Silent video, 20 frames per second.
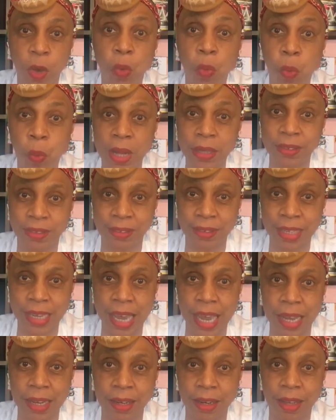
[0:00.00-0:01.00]
Once
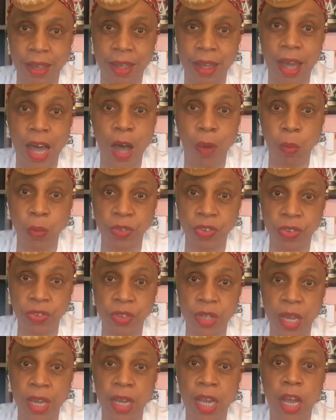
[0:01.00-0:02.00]
again, I want to
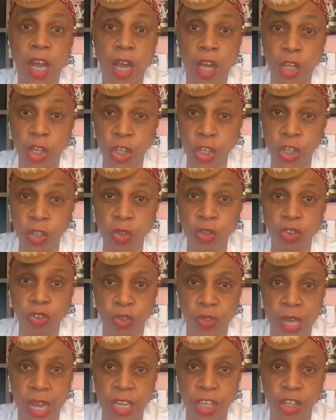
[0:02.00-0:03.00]
say a huge
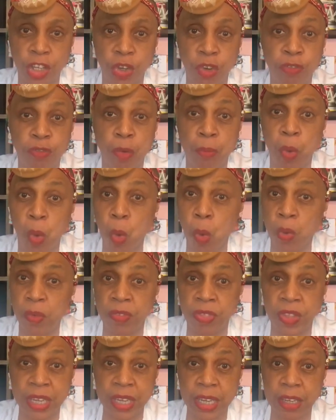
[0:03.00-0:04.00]
thank you from all
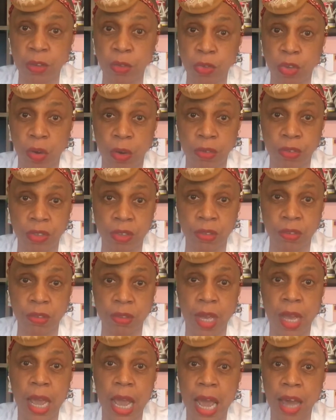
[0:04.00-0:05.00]
of the Giggle Doctors
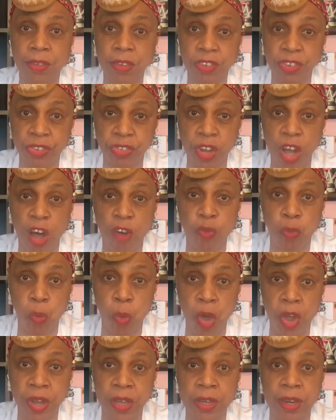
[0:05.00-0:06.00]
and the staff
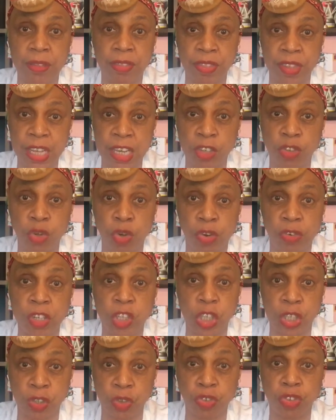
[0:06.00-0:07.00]
working at Theodora
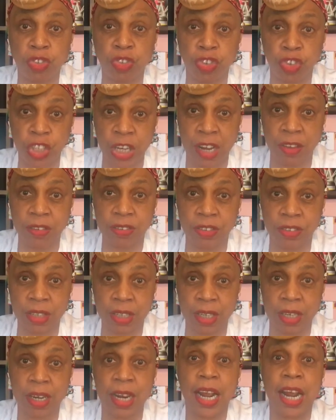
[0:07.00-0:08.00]
Children's
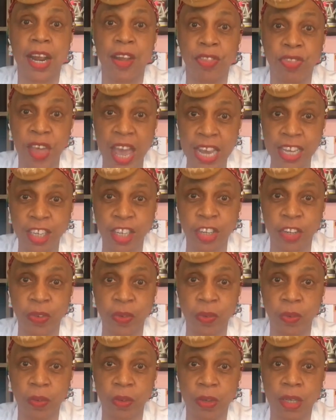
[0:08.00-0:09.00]
Charity. Thank you.
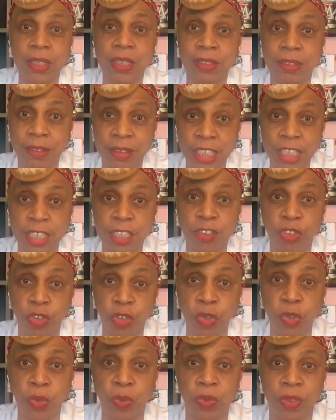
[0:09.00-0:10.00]
See you
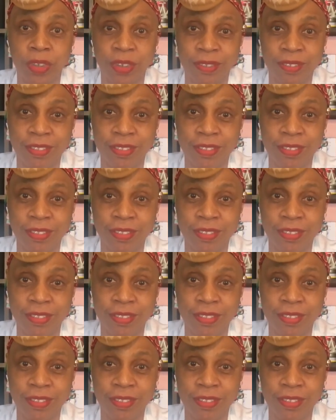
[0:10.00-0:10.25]
soon.